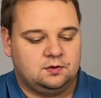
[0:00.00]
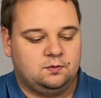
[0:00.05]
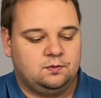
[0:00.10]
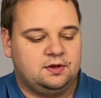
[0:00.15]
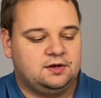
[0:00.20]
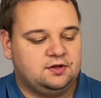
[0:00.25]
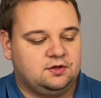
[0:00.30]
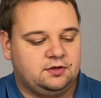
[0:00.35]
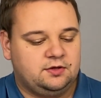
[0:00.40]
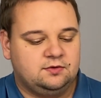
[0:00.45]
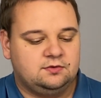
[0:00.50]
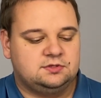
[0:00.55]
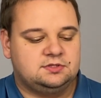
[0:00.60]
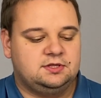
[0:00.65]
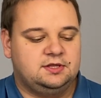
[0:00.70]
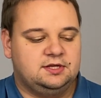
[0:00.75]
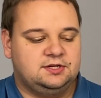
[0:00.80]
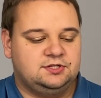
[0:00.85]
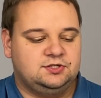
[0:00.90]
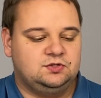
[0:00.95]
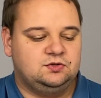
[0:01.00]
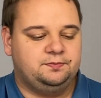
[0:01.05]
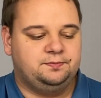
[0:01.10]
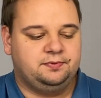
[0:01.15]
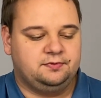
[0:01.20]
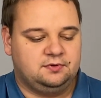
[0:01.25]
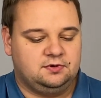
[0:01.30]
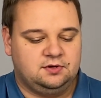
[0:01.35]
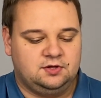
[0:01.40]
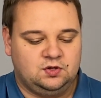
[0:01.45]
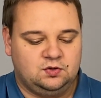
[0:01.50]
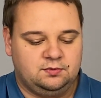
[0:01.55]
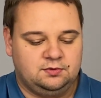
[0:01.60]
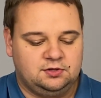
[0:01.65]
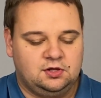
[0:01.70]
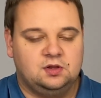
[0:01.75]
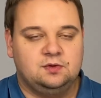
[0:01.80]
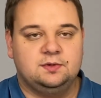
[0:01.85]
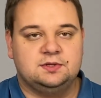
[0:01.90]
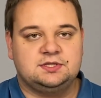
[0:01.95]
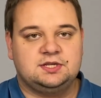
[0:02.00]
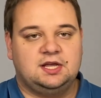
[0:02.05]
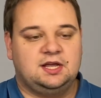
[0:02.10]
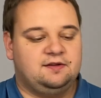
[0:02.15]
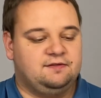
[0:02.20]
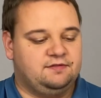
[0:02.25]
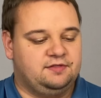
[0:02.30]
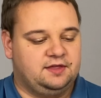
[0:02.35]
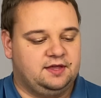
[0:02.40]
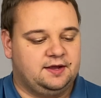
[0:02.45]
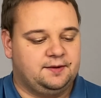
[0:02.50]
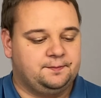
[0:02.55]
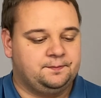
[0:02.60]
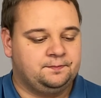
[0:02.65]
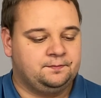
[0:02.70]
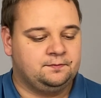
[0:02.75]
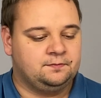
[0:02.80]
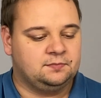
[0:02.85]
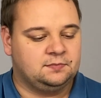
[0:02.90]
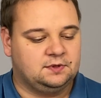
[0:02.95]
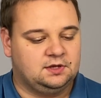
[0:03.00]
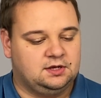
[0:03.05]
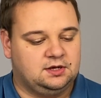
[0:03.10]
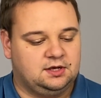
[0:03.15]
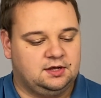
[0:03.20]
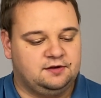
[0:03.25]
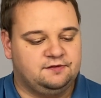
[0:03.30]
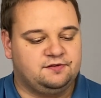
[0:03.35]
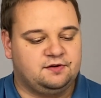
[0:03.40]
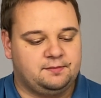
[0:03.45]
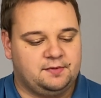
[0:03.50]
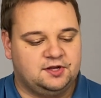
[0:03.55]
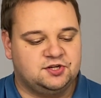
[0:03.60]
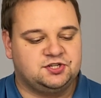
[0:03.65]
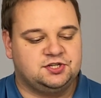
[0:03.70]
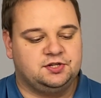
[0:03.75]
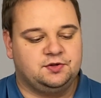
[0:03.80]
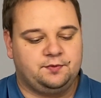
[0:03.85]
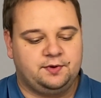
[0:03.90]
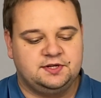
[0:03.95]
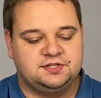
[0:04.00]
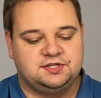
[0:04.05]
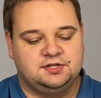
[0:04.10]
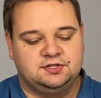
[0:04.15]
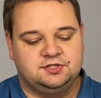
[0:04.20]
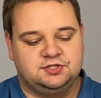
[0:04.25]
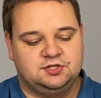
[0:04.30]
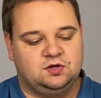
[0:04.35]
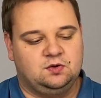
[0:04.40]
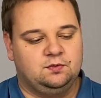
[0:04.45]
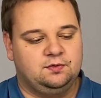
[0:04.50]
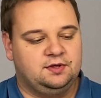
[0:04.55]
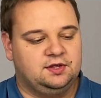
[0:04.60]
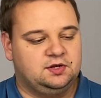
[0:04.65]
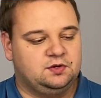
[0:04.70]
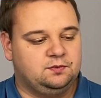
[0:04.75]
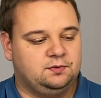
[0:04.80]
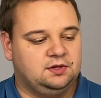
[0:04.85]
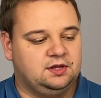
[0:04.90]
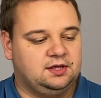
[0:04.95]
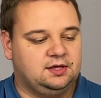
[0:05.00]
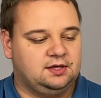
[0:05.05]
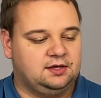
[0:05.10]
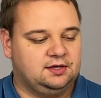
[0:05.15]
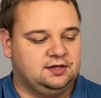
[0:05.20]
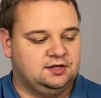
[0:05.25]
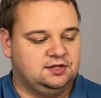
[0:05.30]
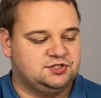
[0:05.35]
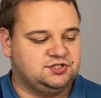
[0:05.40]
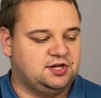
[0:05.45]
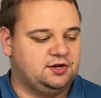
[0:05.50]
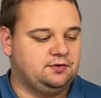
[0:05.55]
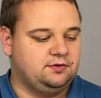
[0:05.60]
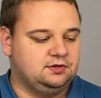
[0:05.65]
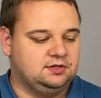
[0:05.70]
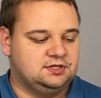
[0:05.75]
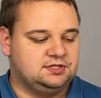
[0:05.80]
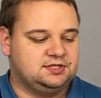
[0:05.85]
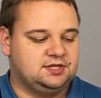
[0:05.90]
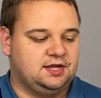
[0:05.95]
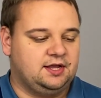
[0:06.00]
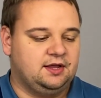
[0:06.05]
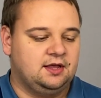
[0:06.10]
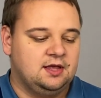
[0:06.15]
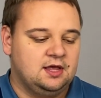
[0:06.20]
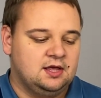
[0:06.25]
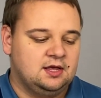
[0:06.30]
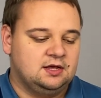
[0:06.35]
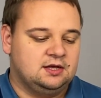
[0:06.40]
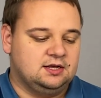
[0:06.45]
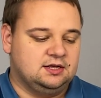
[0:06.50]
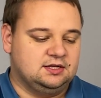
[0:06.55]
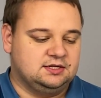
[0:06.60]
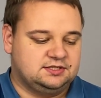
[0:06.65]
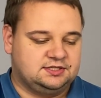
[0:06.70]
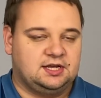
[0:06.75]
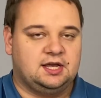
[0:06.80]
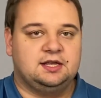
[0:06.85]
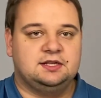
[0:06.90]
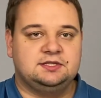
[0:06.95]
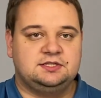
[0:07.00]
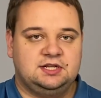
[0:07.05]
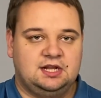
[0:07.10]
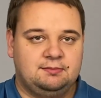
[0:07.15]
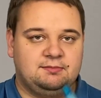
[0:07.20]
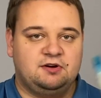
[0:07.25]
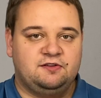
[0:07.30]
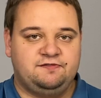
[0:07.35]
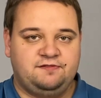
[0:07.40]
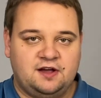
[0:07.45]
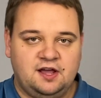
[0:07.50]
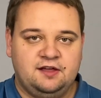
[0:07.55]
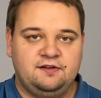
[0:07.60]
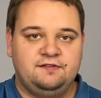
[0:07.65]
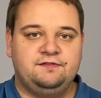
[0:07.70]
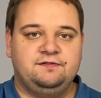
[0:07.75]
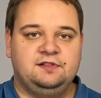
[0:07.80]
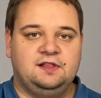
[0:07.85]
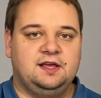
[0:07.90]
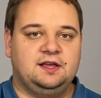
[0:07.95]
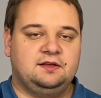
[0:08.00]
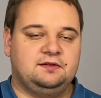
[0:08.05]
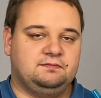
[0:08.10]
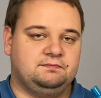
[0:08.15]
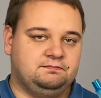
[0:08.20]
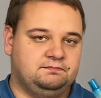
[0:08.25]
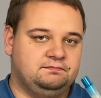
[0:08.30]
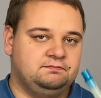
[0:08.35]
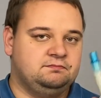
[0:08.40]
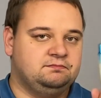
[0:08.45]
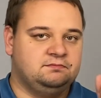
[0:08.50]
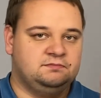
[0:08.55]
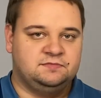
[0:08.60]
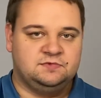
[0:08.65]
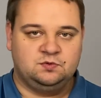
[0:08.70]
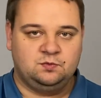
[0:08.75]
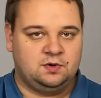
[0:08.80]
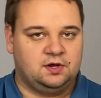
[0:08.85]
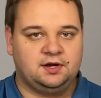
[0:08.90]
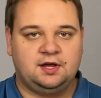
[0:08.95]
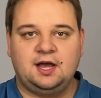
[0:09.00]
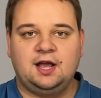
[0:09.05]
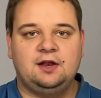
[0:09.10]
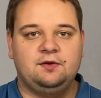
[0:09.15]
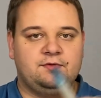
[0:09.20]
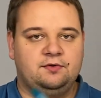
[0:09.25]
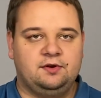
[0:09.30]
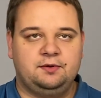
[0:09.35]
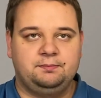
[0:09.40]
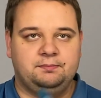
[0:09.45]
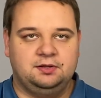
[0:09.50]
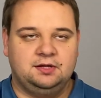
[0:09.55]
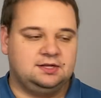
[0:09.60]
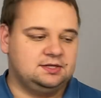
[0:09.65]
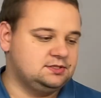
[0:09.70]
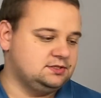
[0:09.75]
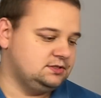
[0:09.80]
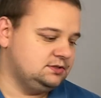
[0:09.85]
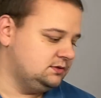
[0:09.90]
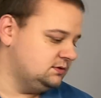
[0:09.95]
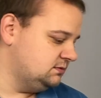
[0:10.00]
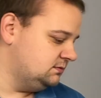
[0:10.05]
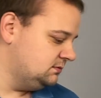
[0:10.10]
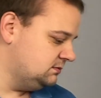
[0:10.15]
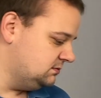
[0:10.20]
When you use the tube, you will always have the information written, so it will generally say size number 5, like 100 plus